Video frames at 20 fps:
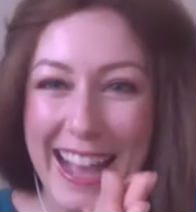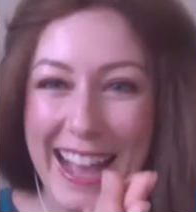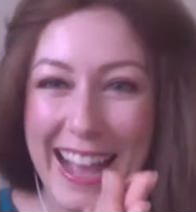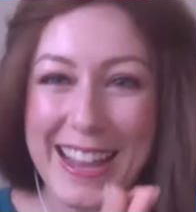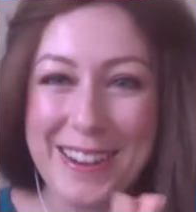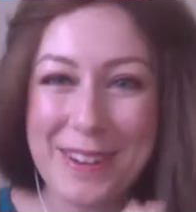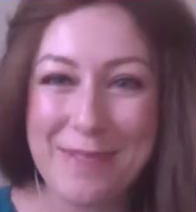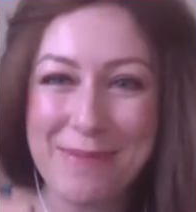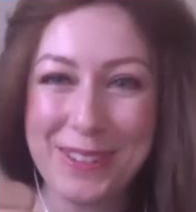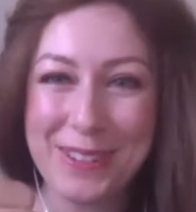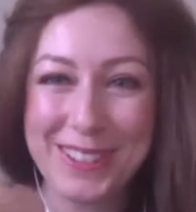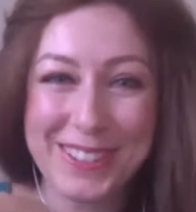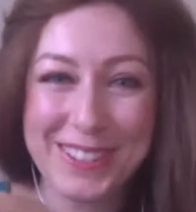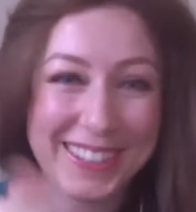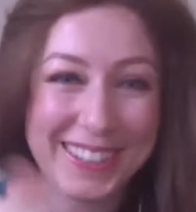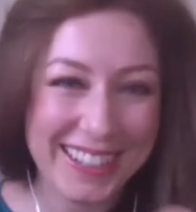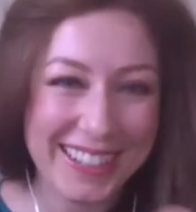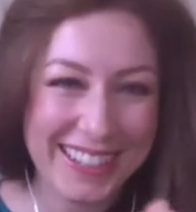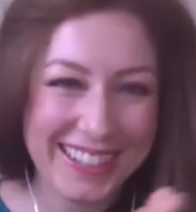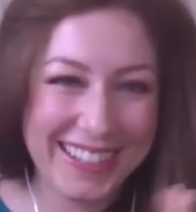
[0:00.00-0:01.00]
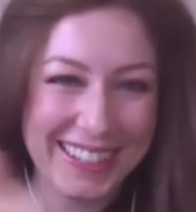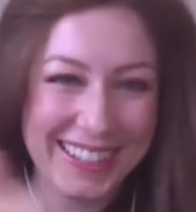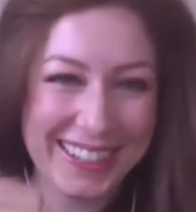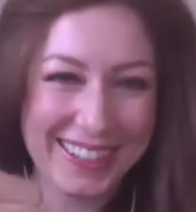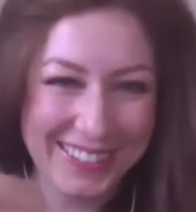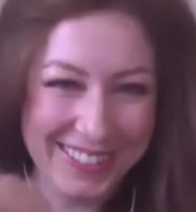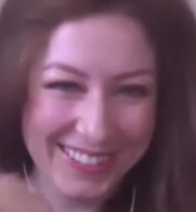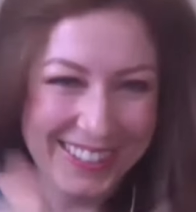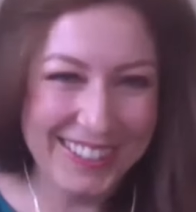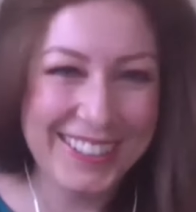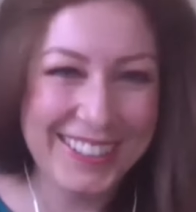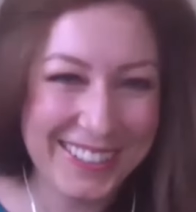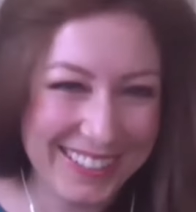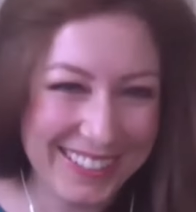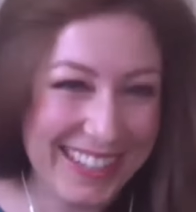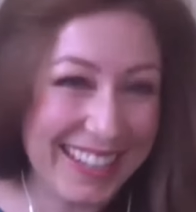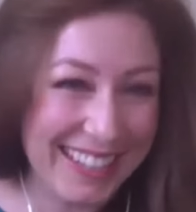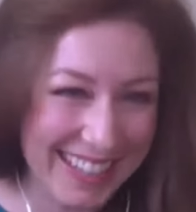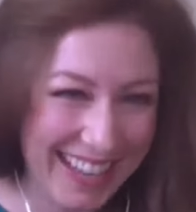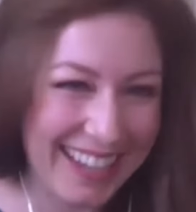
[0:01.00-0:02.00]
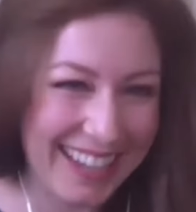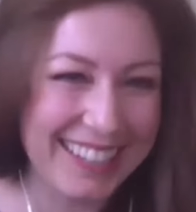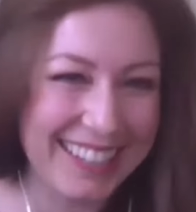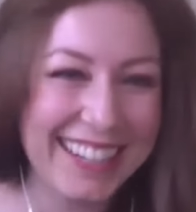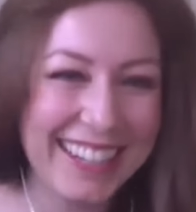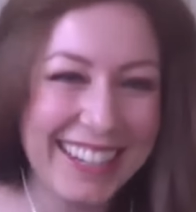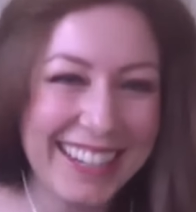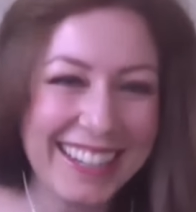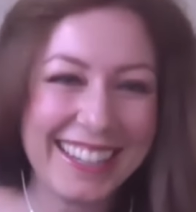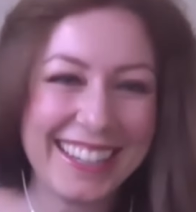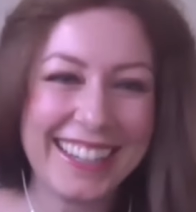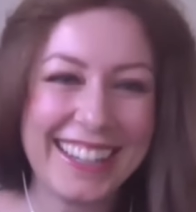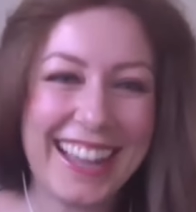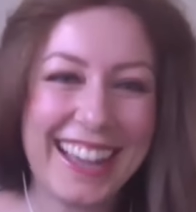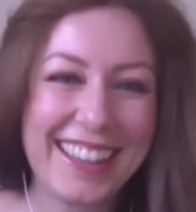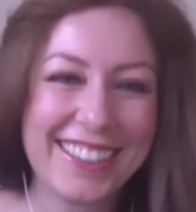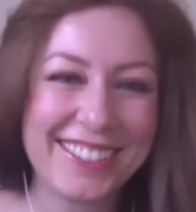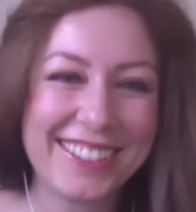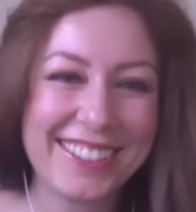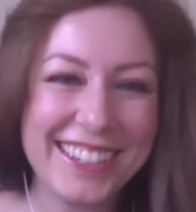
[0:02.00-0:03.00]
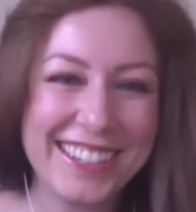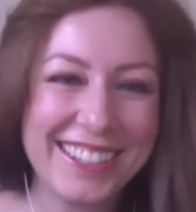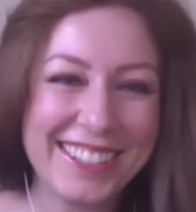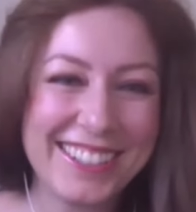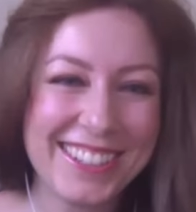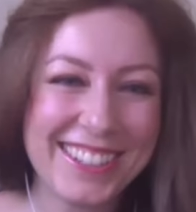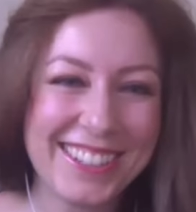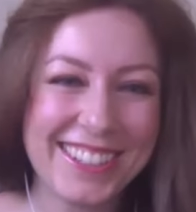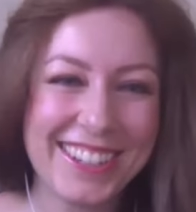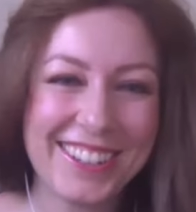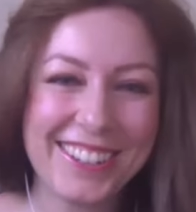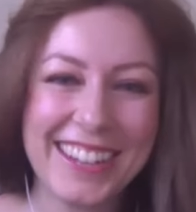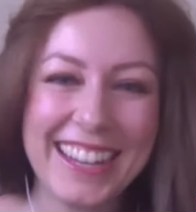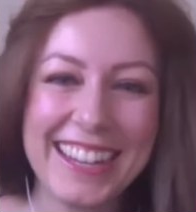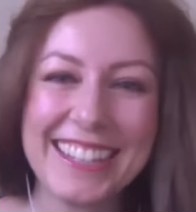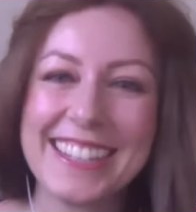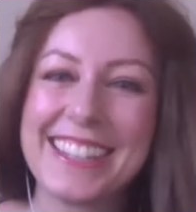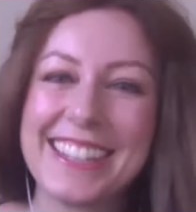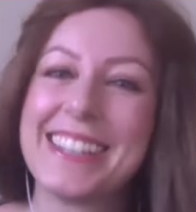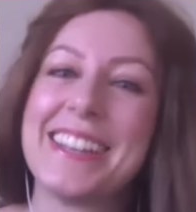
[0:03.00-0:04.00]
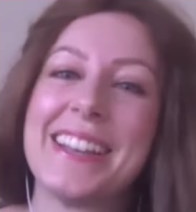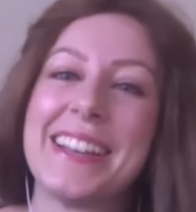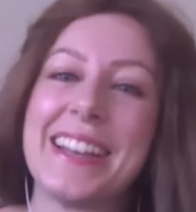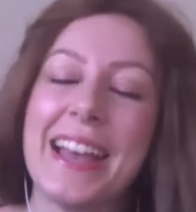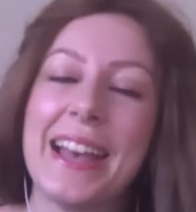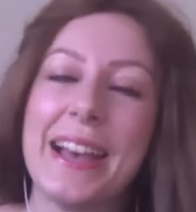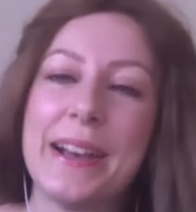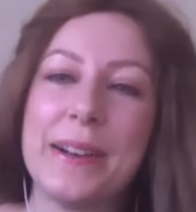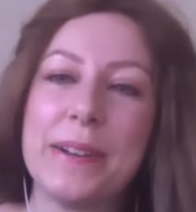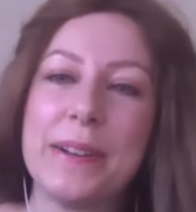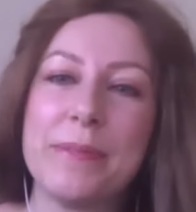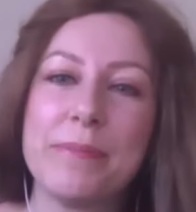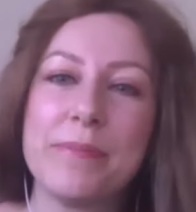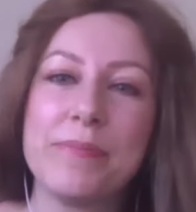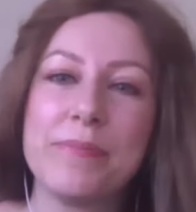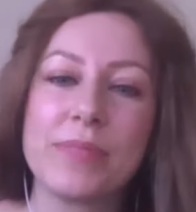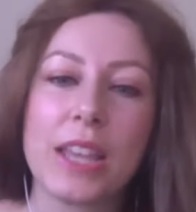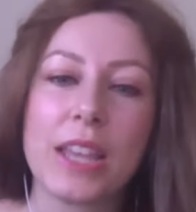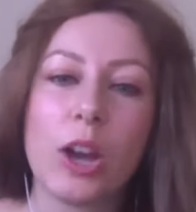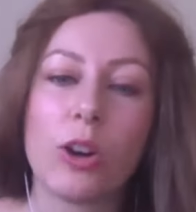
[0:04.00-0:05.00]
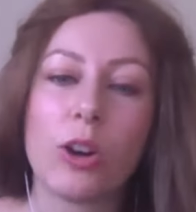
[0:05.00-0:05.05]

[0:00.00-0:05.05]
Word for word: i hope you you know you do exactly catherine you just showed it um,